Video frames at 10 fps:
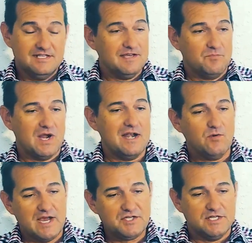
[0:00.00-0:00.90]
It's a broad
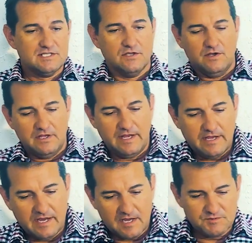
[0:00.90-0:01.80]
question. So
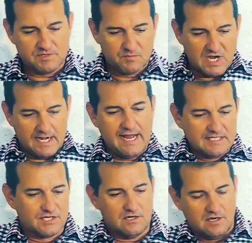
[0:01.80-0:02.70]
it comes with a broad
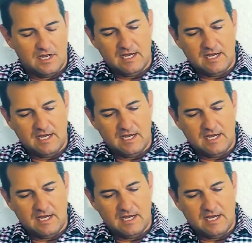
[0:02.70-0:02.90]
answer.